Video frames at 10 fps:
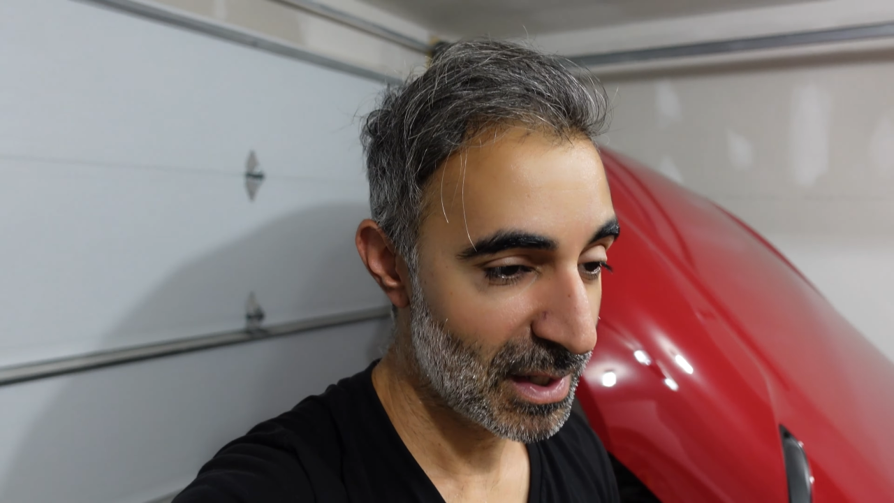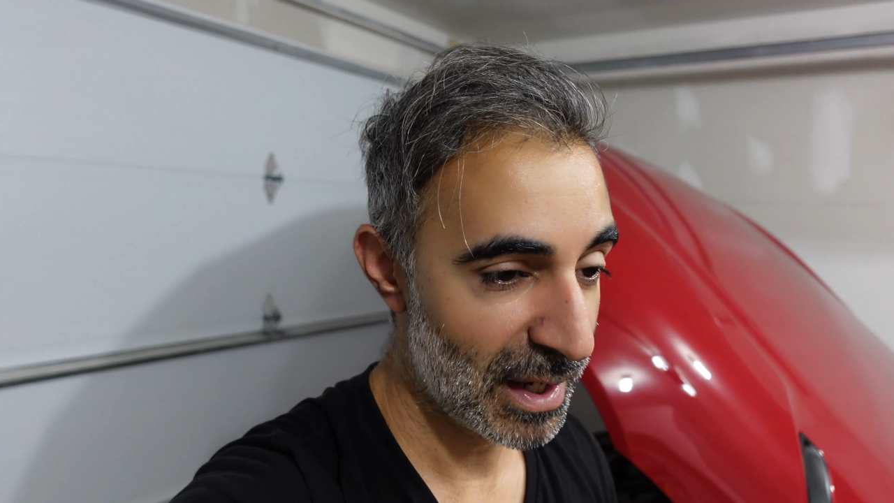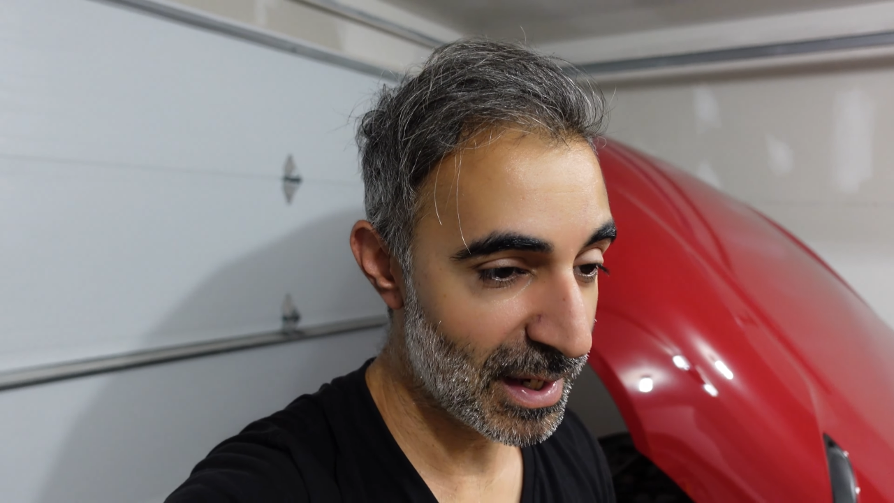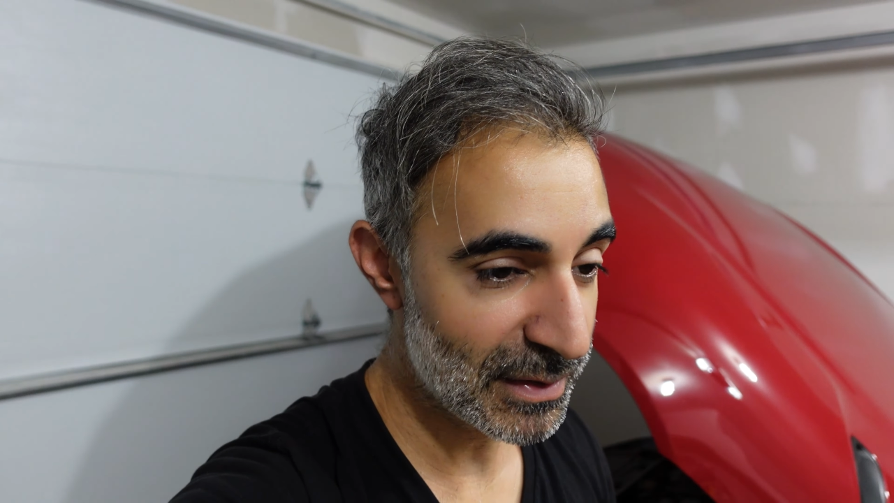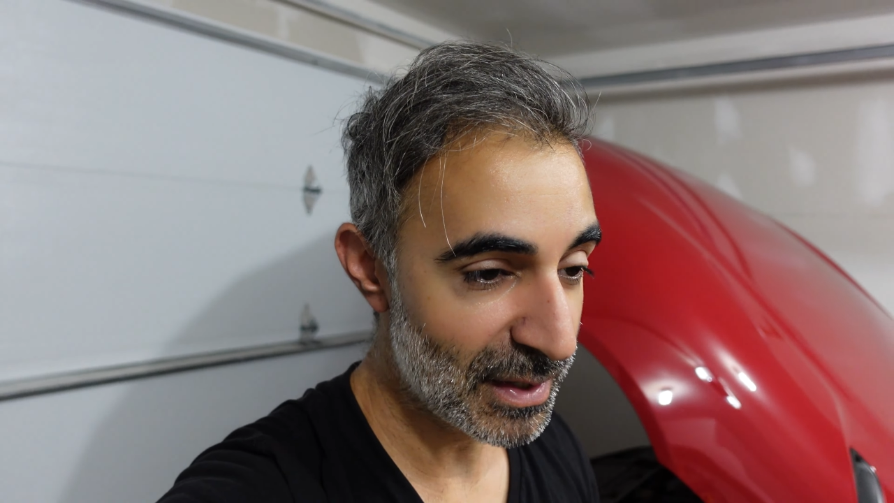
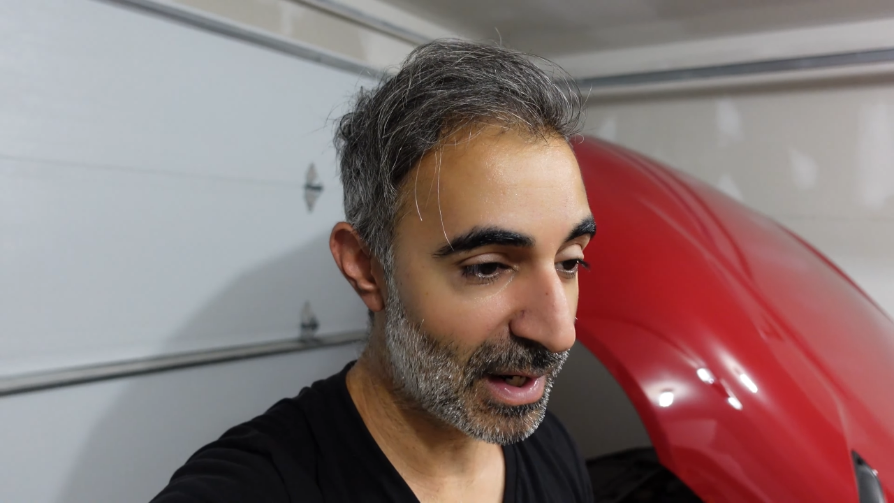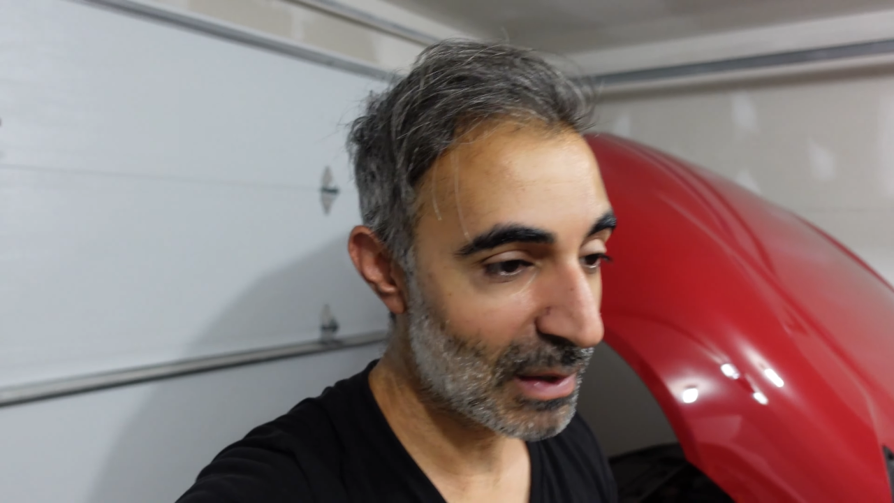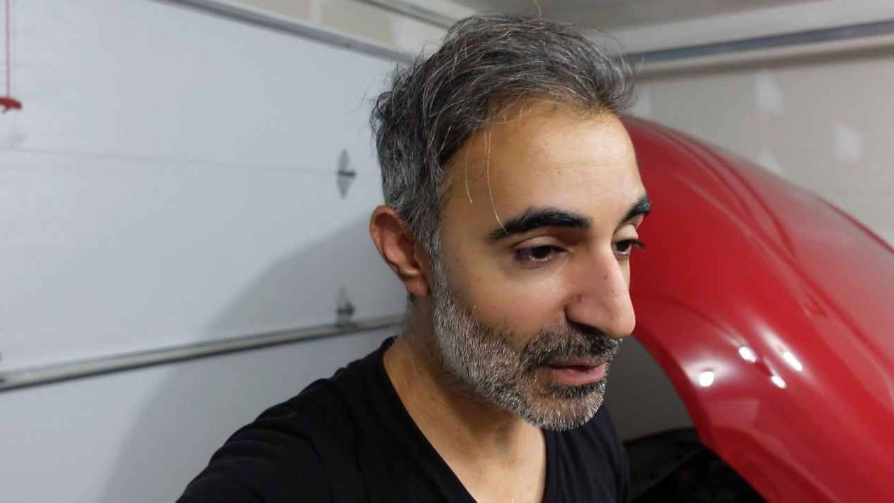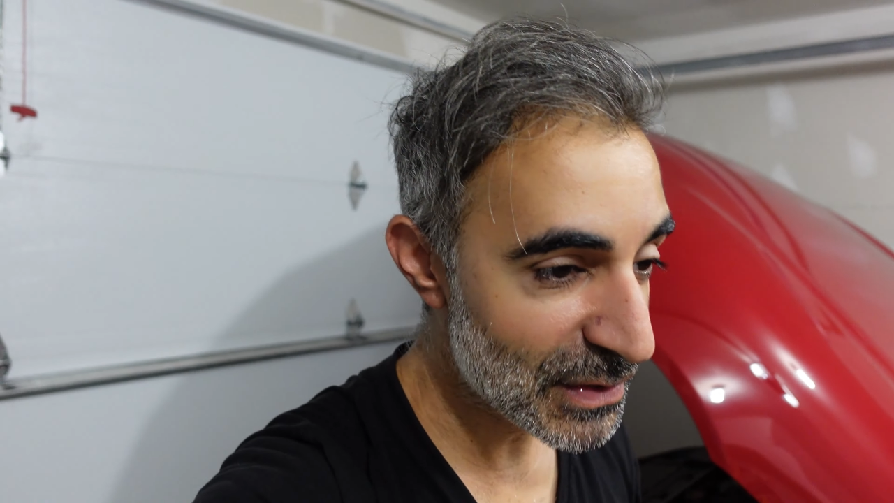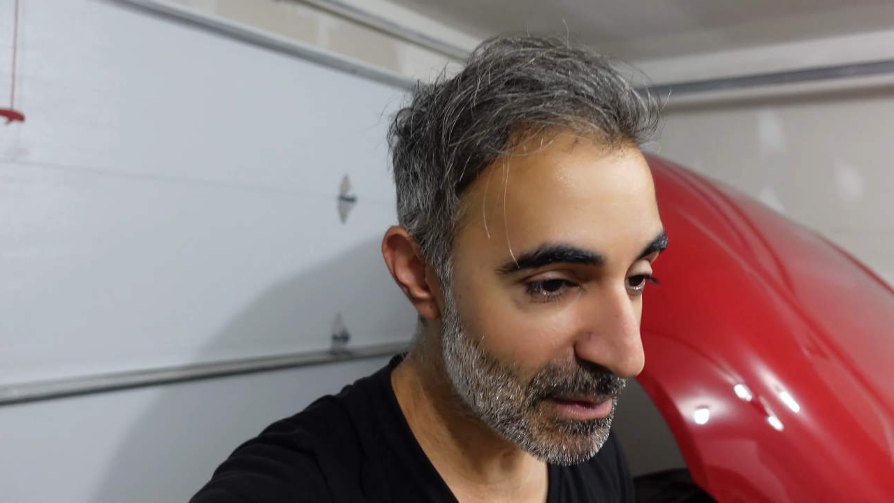And I
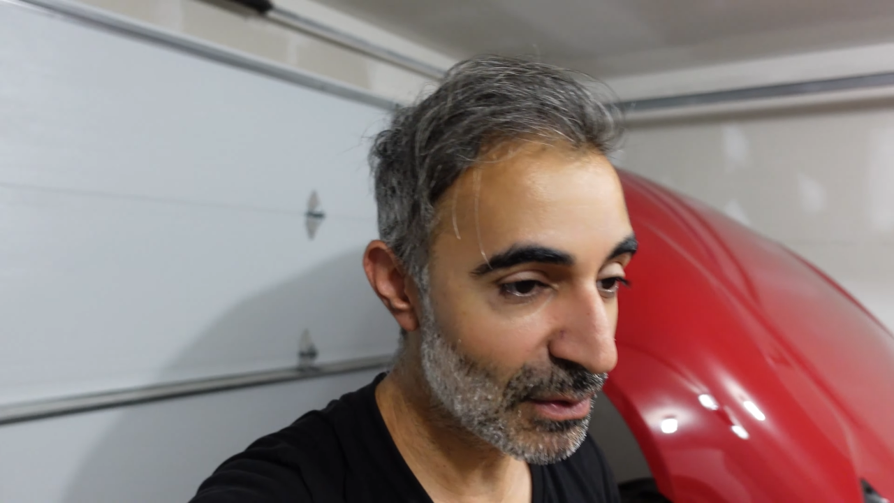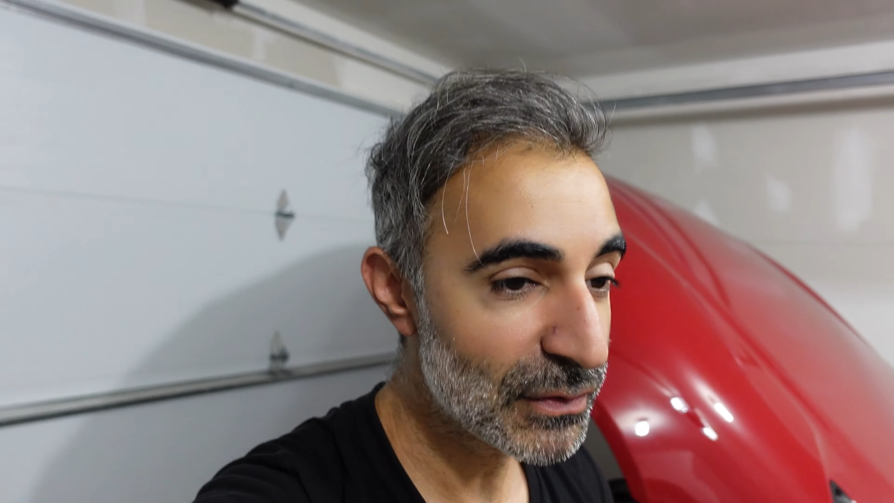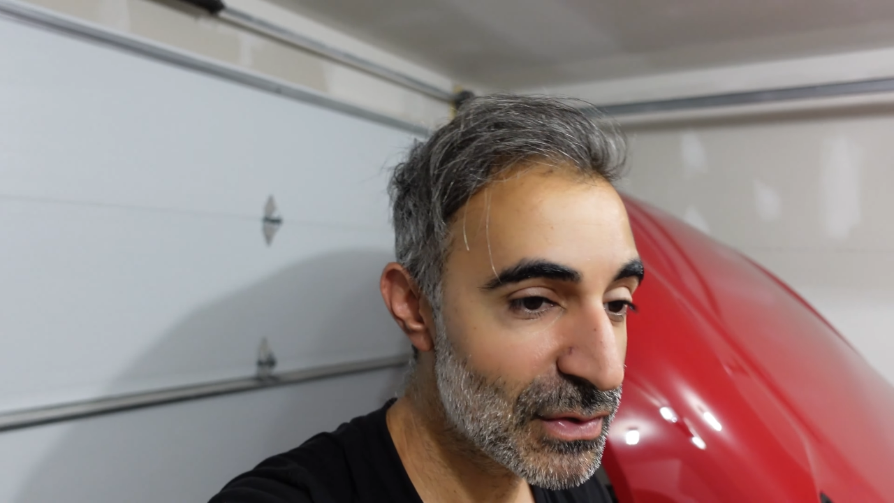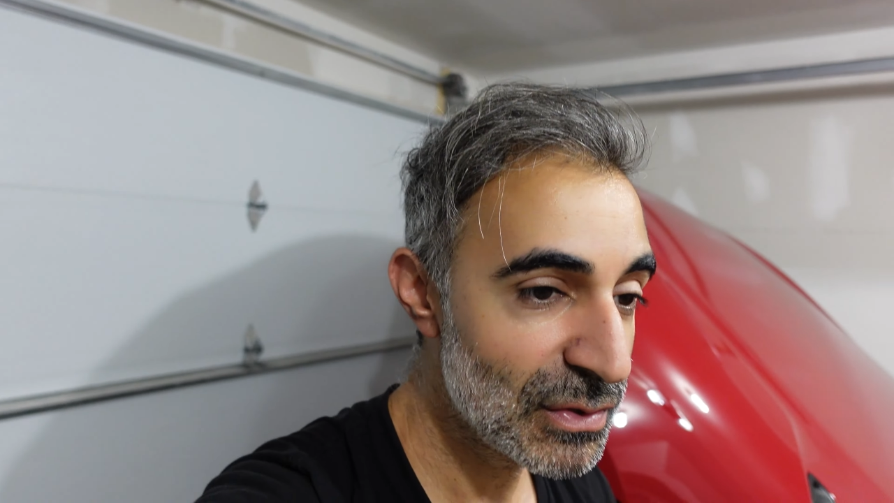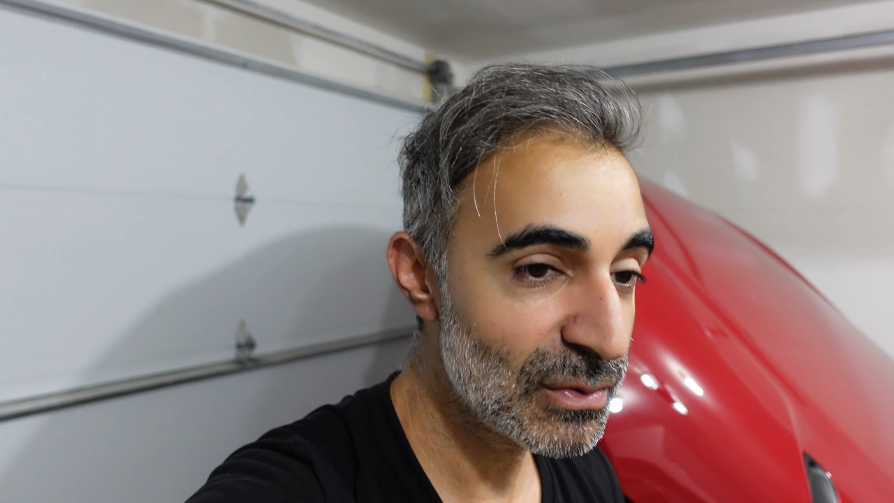was able
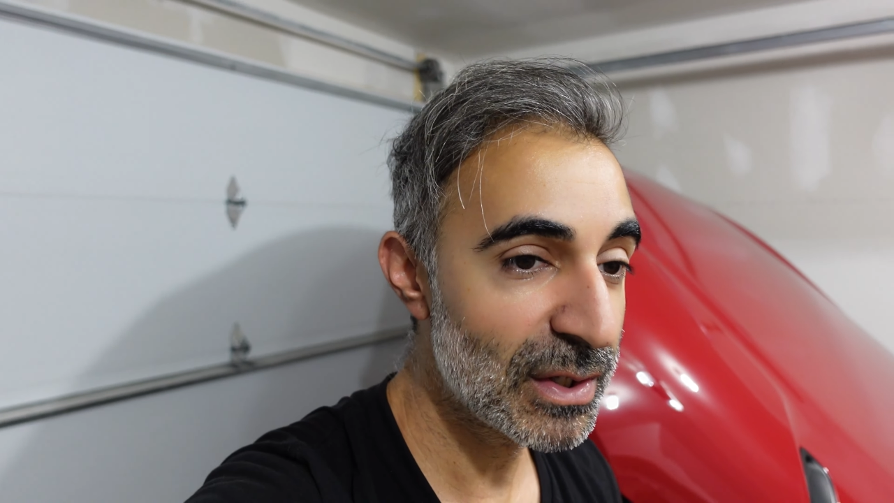to